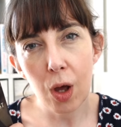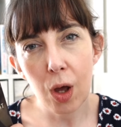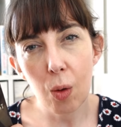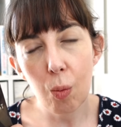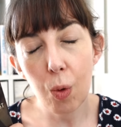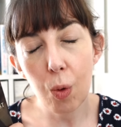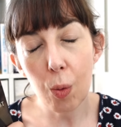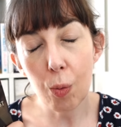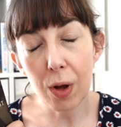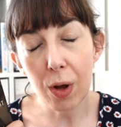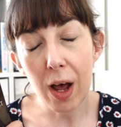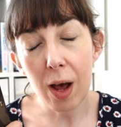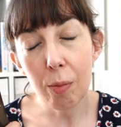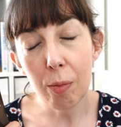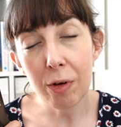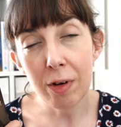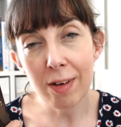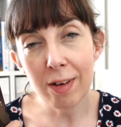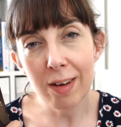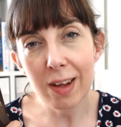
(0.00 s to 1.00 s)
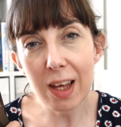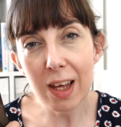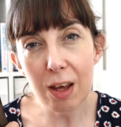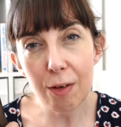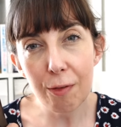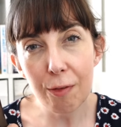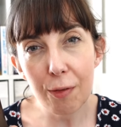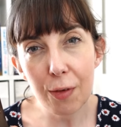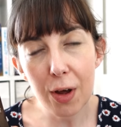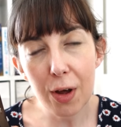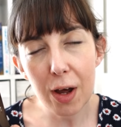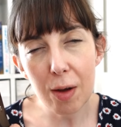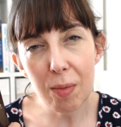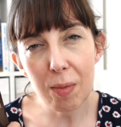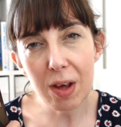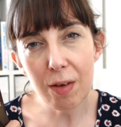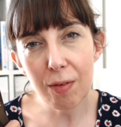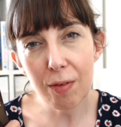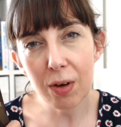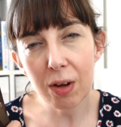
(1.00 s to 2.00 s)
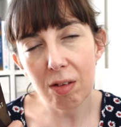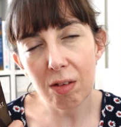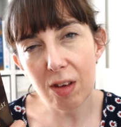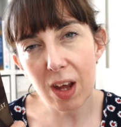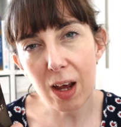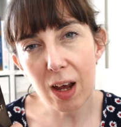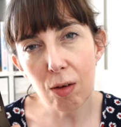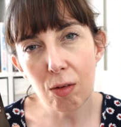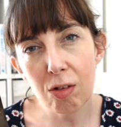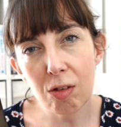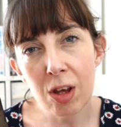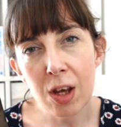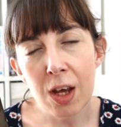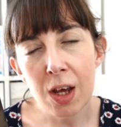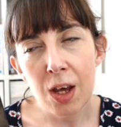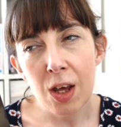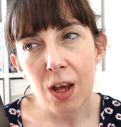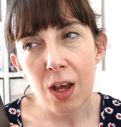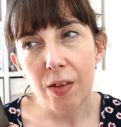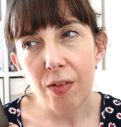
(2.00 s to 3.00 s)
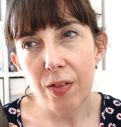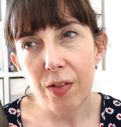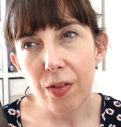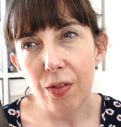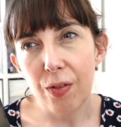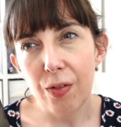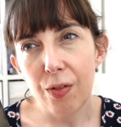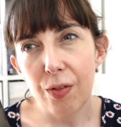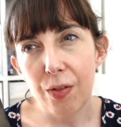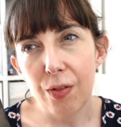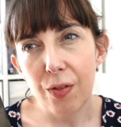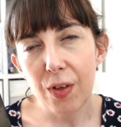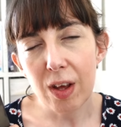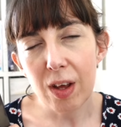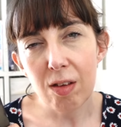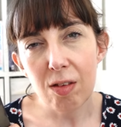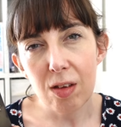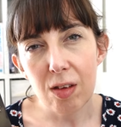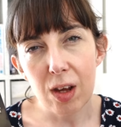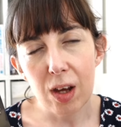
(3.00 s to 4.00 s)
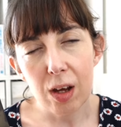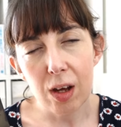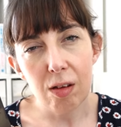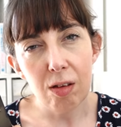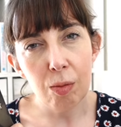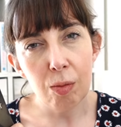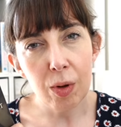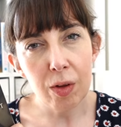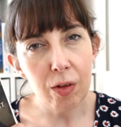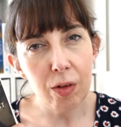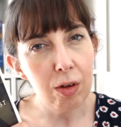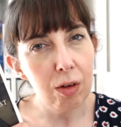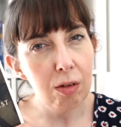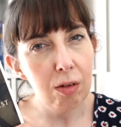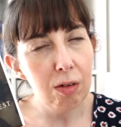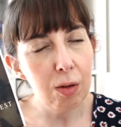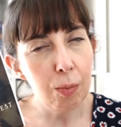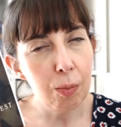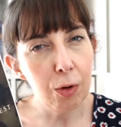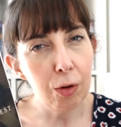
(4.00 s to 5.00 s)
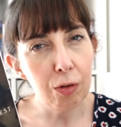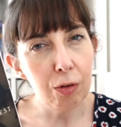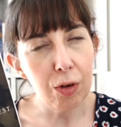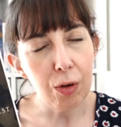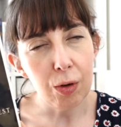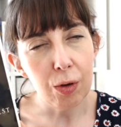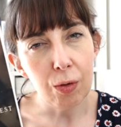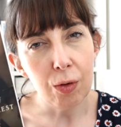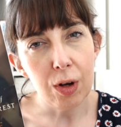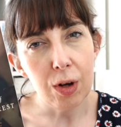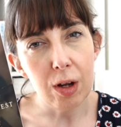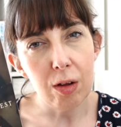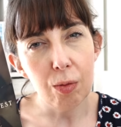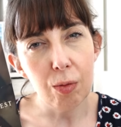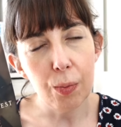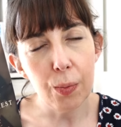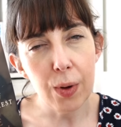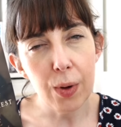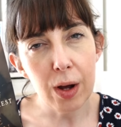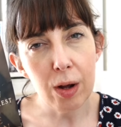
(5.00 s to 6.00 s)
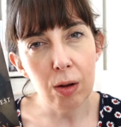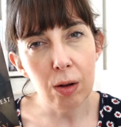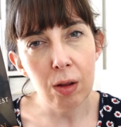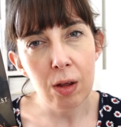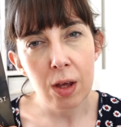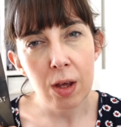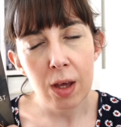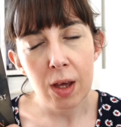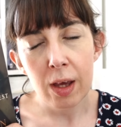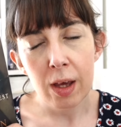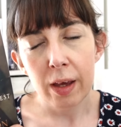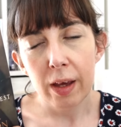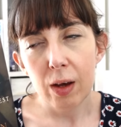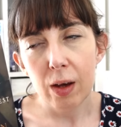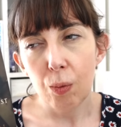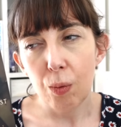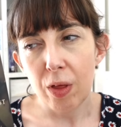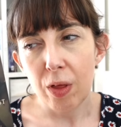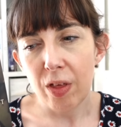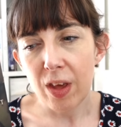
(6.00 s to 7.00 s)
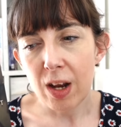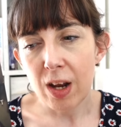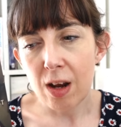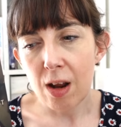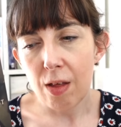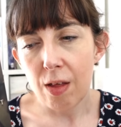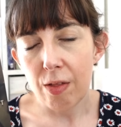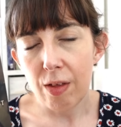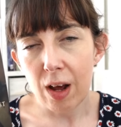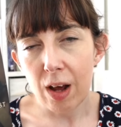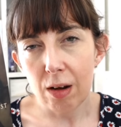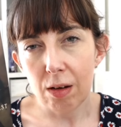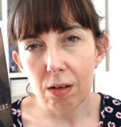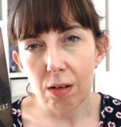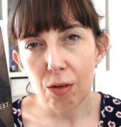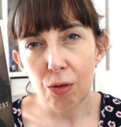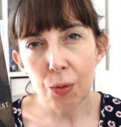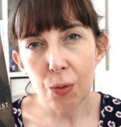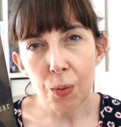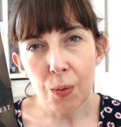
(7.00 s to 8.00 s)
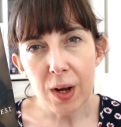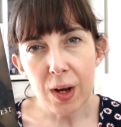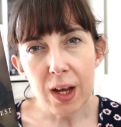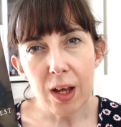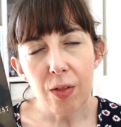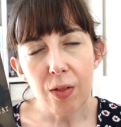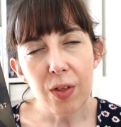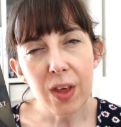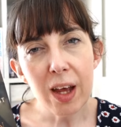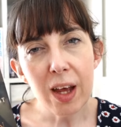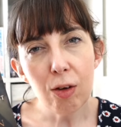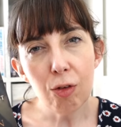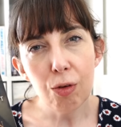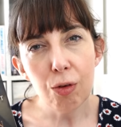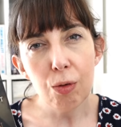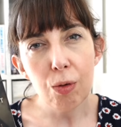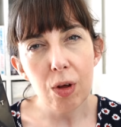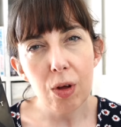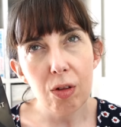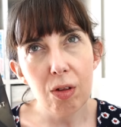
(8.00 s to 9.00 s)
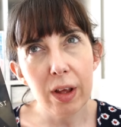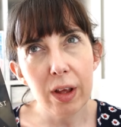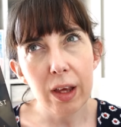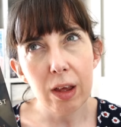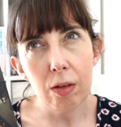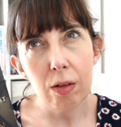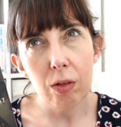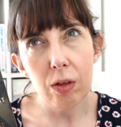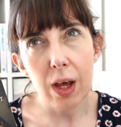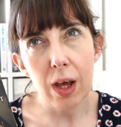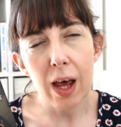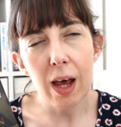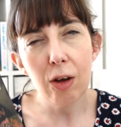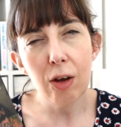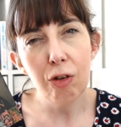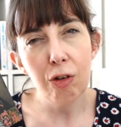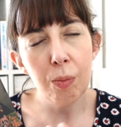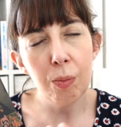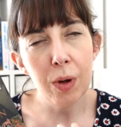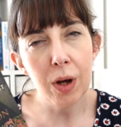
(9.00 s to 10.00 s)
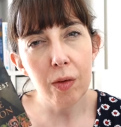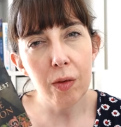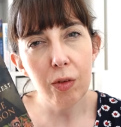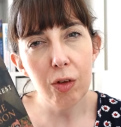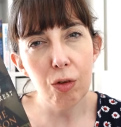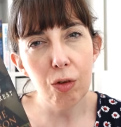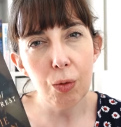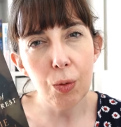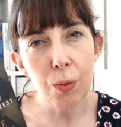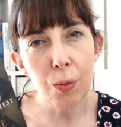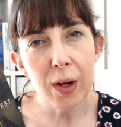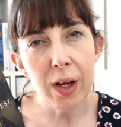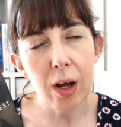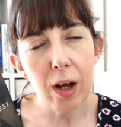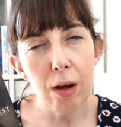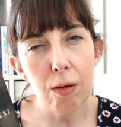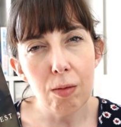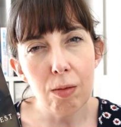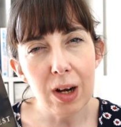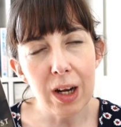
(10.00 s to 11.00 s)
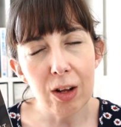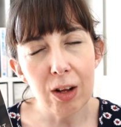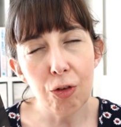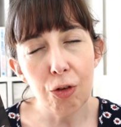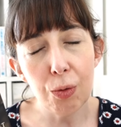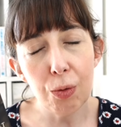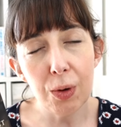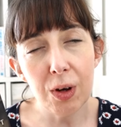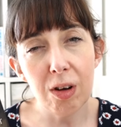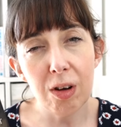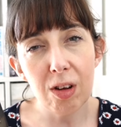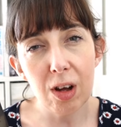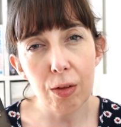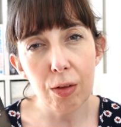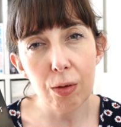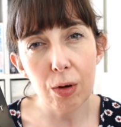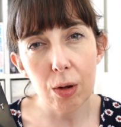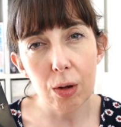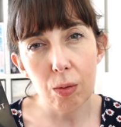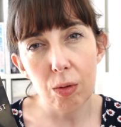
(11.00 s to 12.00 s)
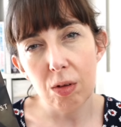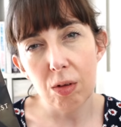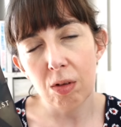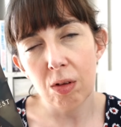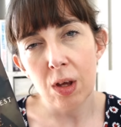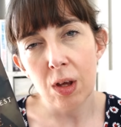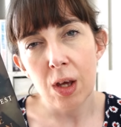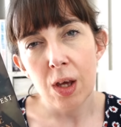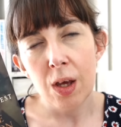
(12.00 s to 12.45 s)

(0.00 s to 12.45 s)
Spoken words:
what will happen if he finds out. There's some other subplots going on as well within that story. The actual, like, the action part of the story, I really enjoyed. I thought it was